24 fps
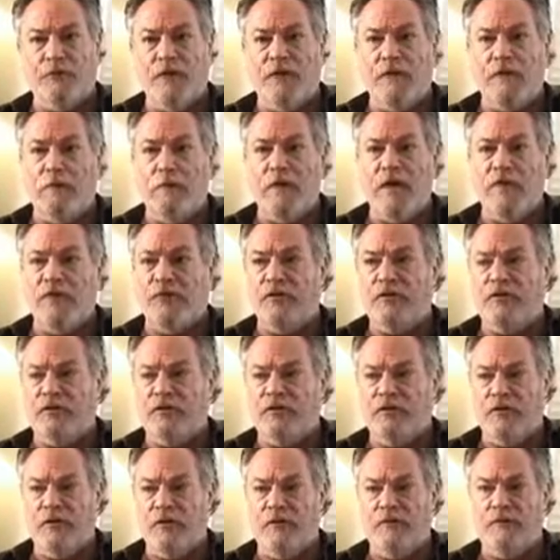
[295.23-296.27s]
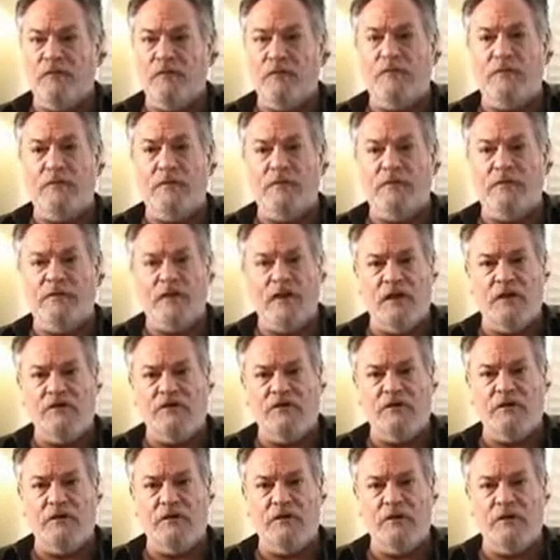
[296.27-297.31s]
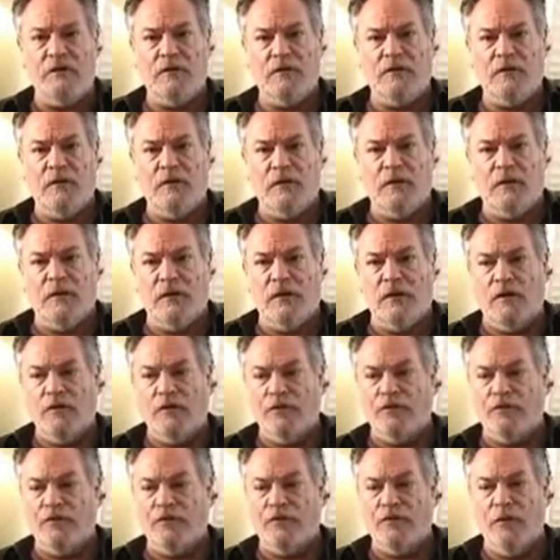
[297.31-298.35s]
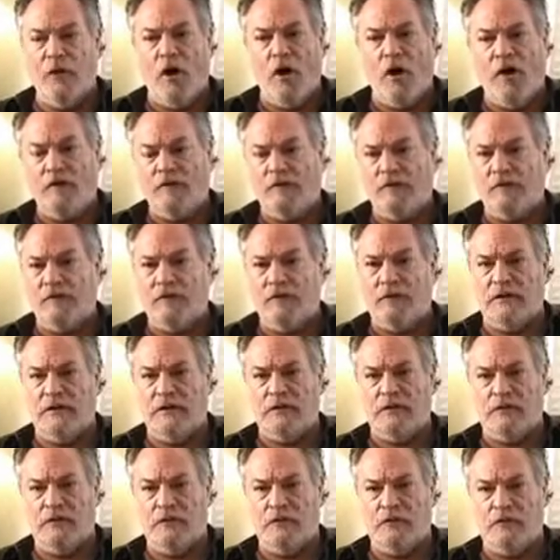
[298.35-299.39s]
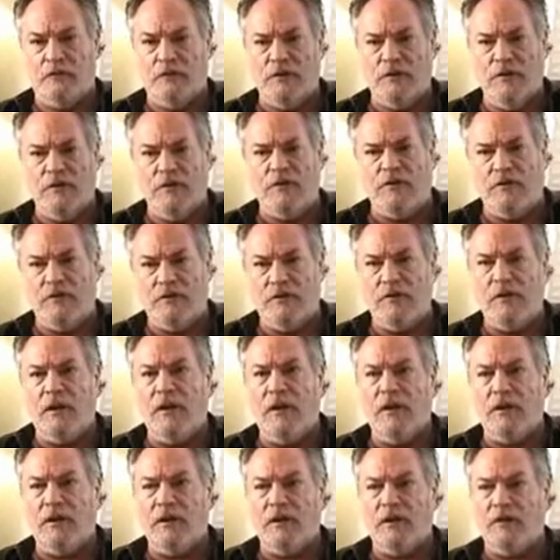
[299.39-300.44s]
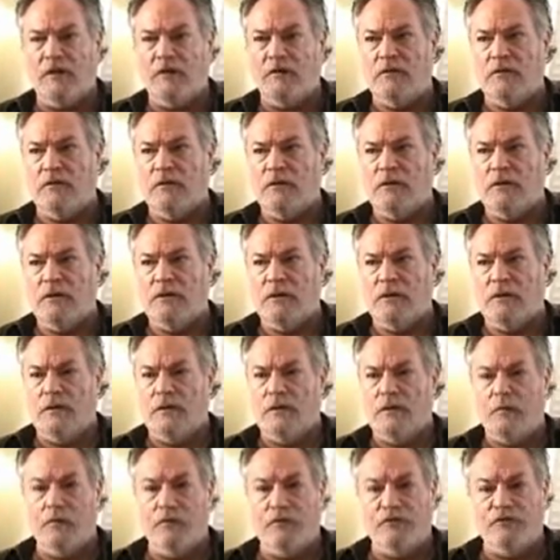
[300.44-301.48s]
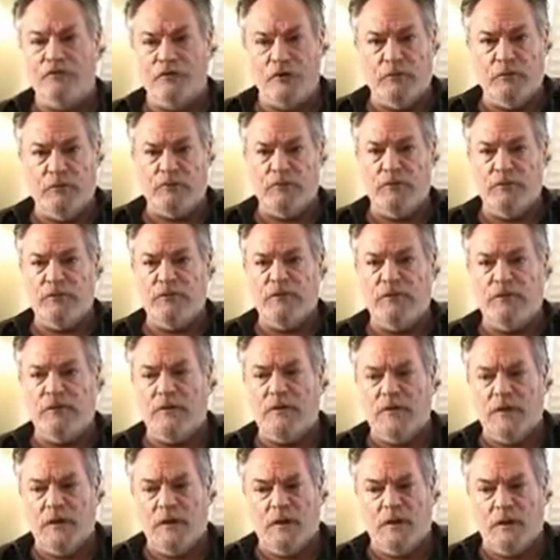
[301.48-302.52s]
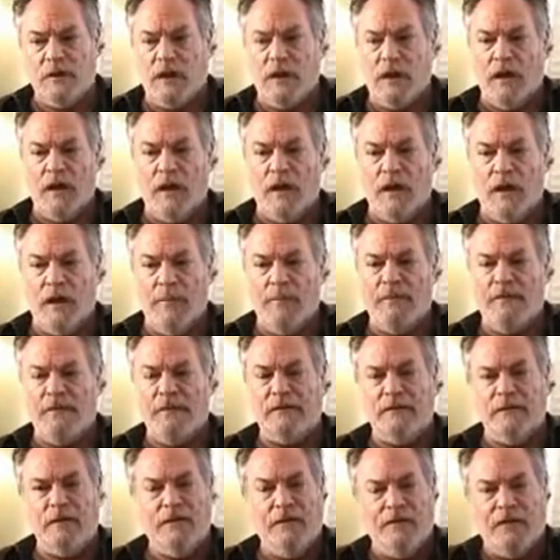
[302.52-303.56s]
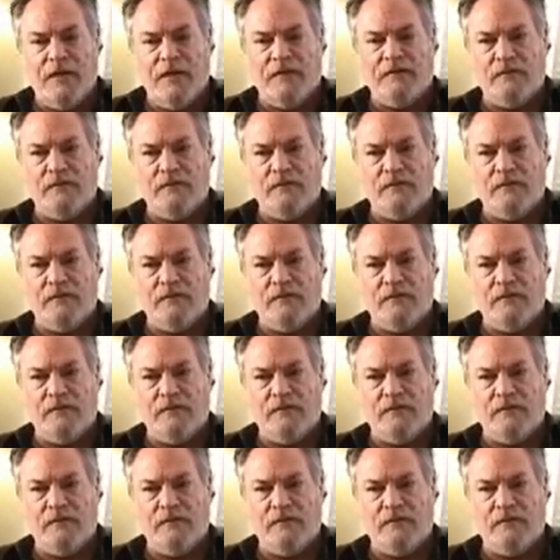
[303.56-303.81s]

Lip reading: different methods of implementation, of thought and creation and worship. I mean,